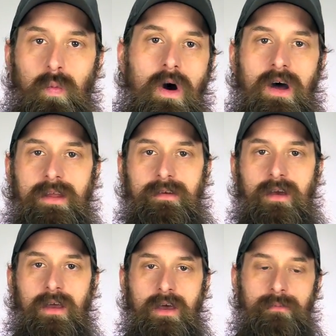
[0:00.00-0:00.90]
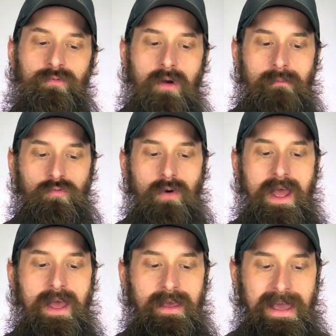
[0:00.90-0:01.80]
one comes from
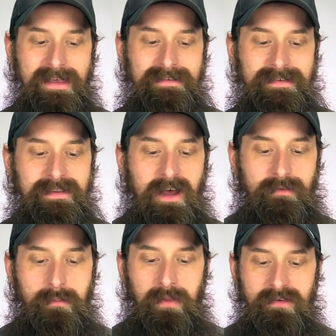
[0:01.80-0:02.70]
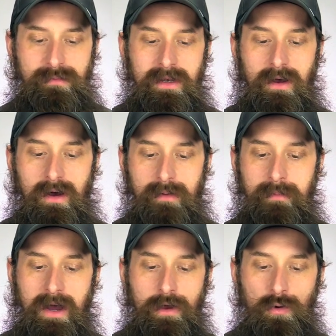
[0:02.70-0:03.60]
Ray, AC line replacement on
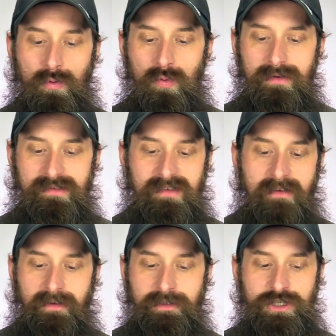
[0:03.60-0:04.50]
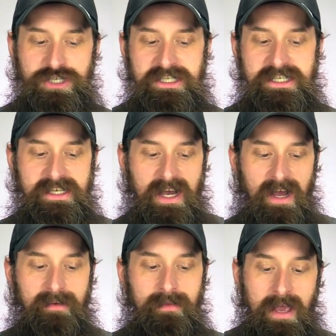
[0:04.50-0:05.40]
my 07 GTI.